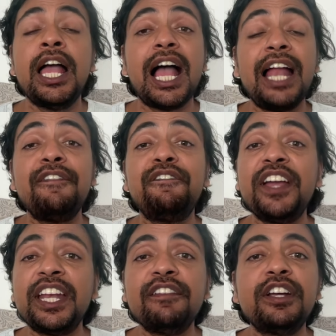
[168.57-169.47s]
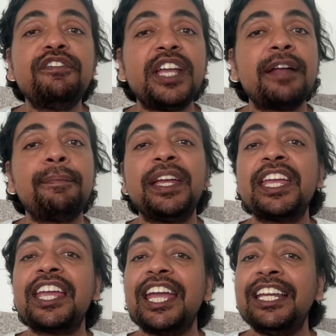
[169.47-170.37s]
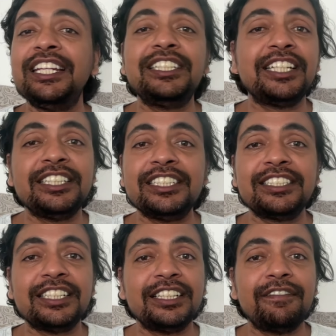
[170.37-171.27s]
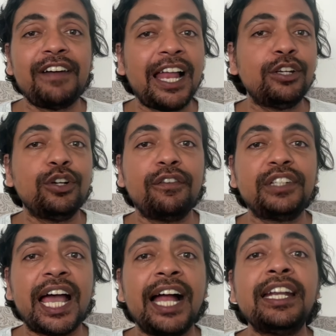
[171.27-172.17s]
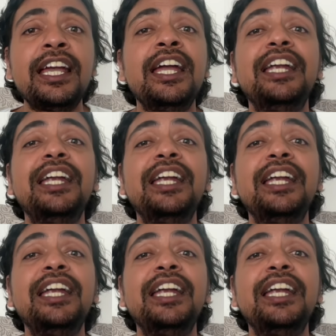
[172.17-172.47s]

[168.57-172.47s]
And whenever we are making any changes in the value of that,